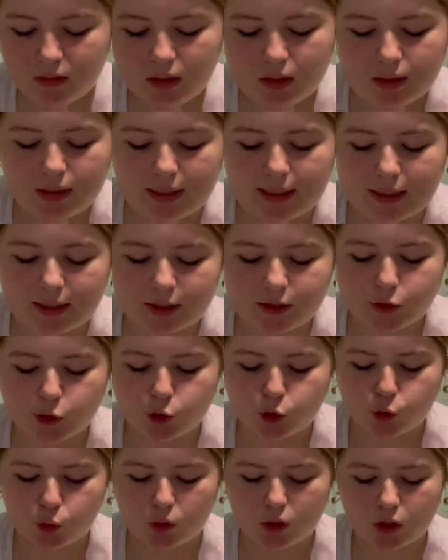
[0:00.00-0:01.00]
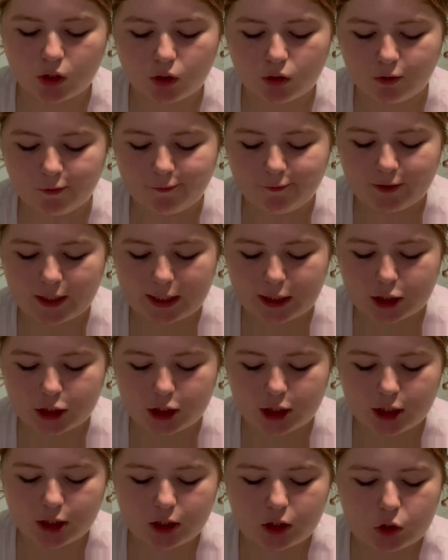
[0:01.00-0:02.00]
Like a historical
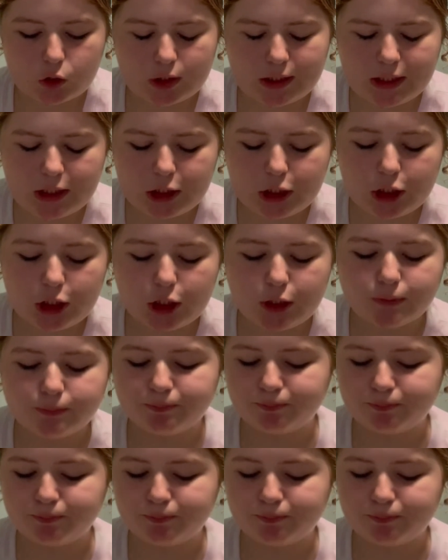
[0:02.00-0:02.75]
fiction thriller,